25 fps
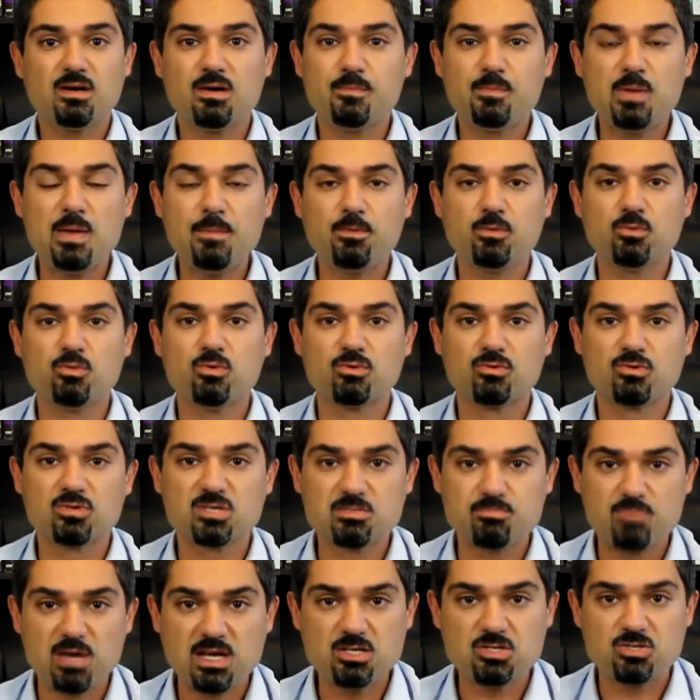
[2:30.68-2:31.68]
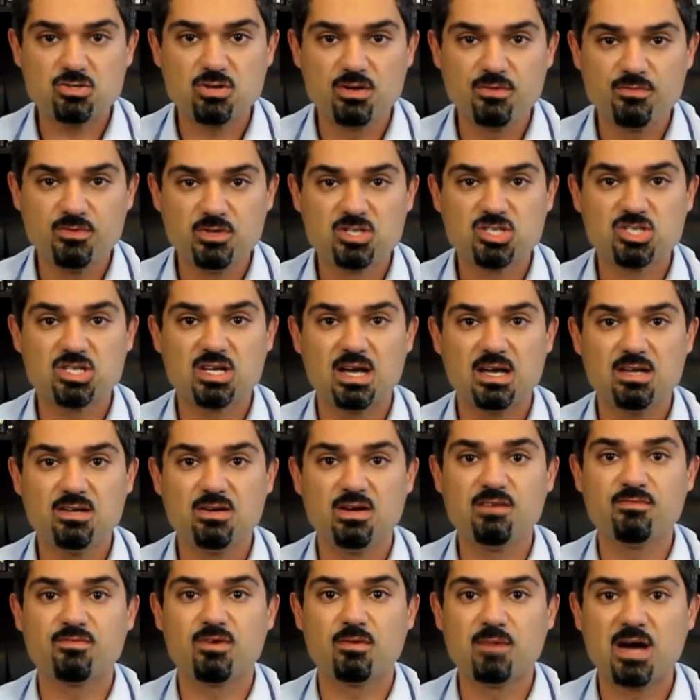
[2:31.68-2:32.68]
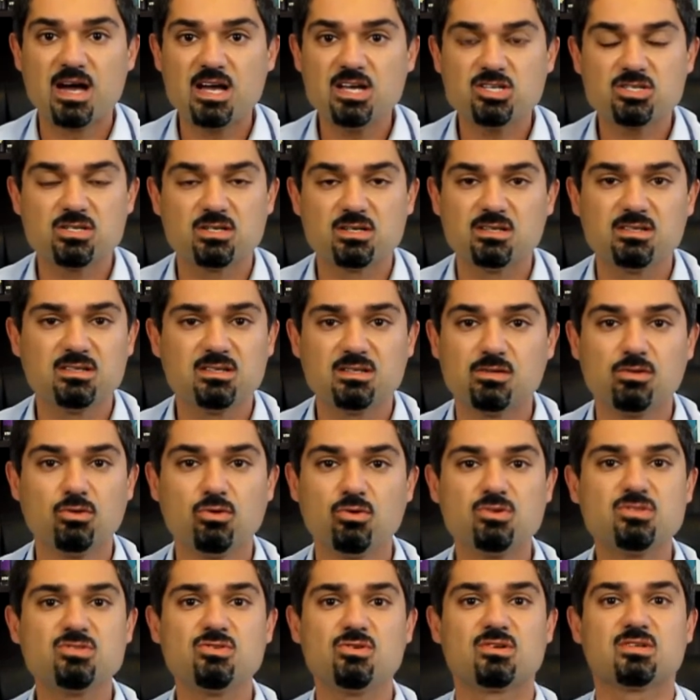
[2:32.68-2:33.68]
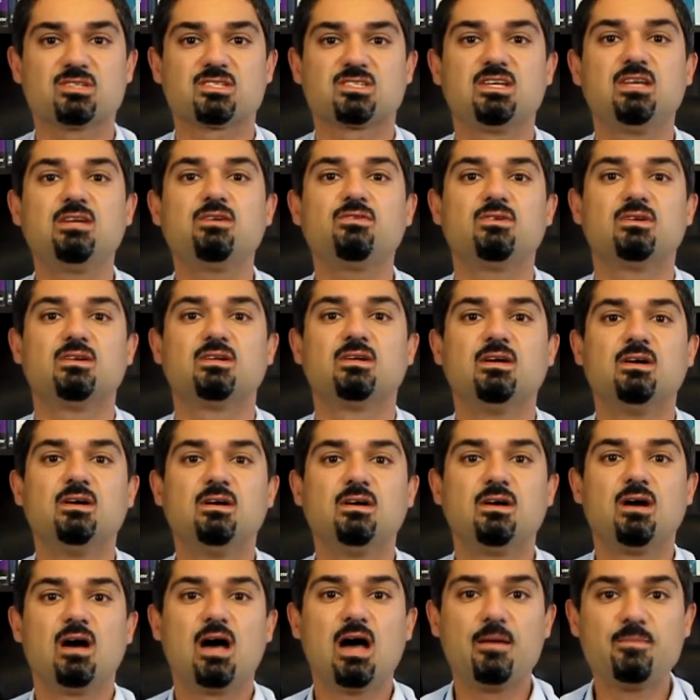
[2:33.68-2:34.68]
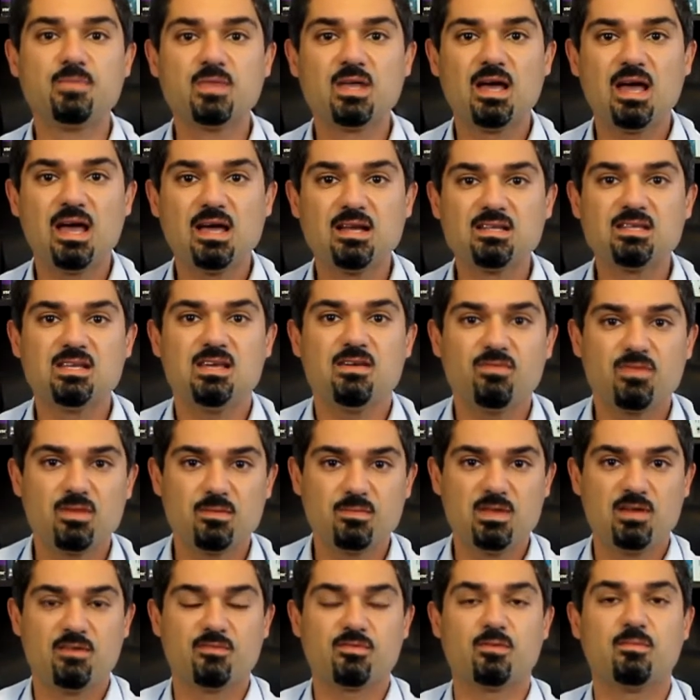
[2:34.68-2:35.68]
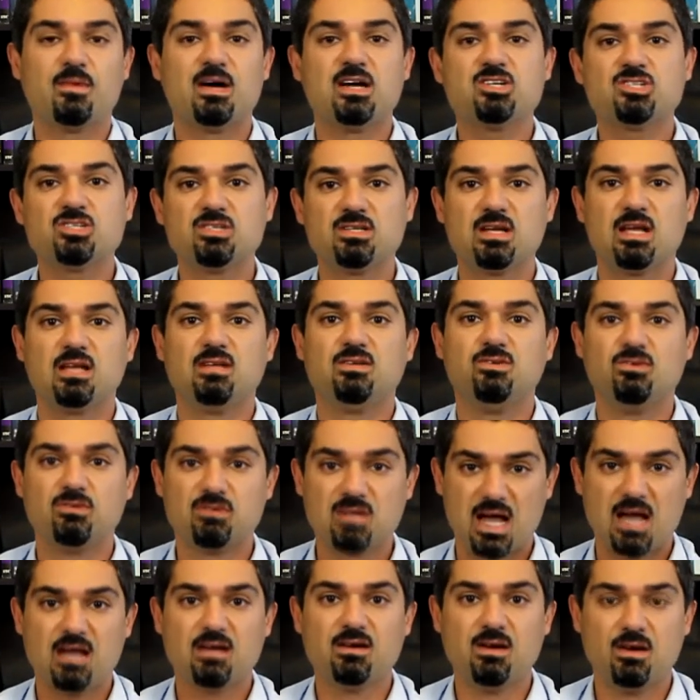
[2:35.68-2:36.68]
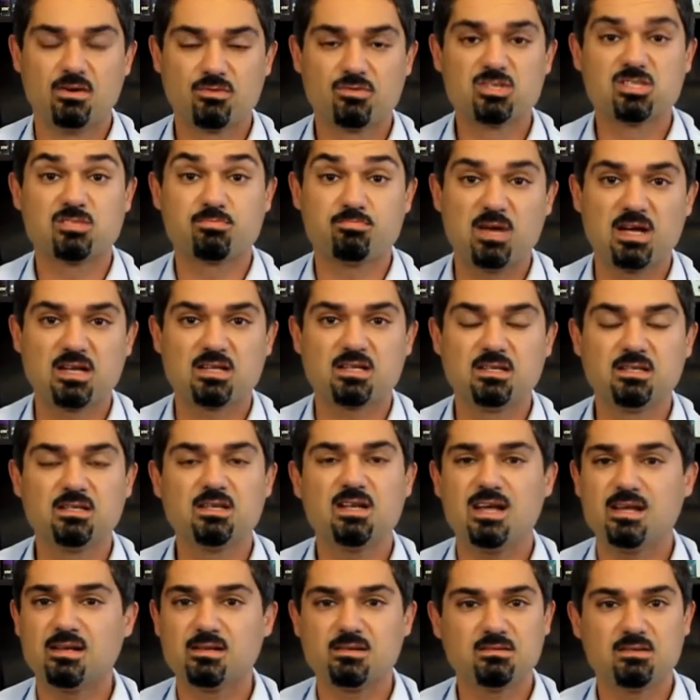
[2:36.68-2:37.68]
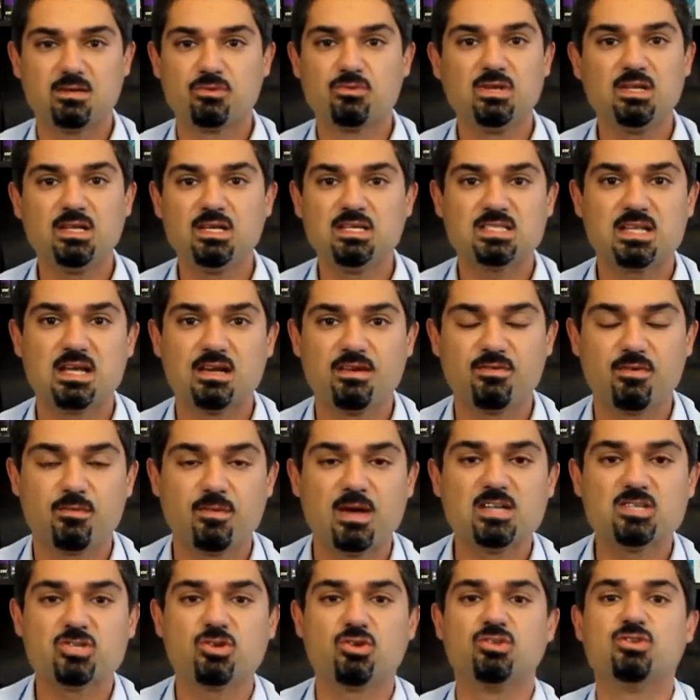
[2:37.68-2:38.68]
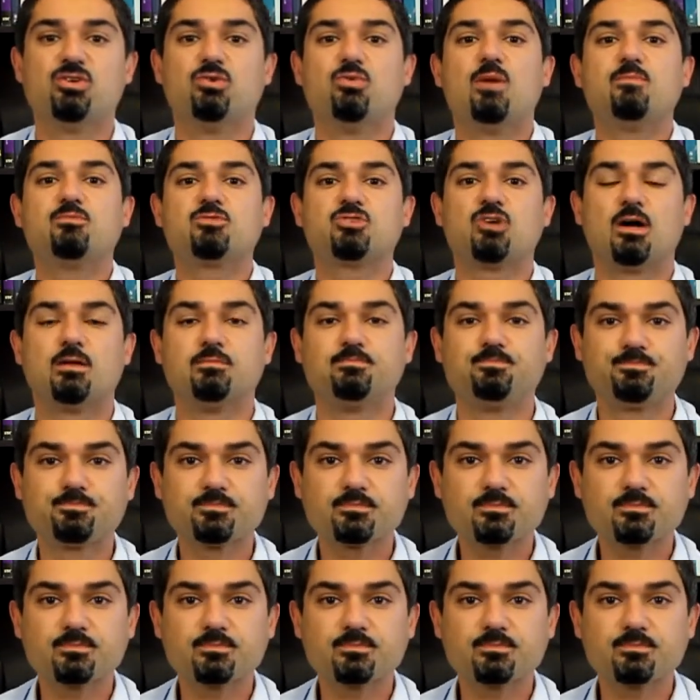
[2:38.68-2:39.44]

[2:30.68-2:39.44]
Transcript: People will respect you if you share your information. The law's not a secret. And give them the information and you'll gain respect, and release that information on your website.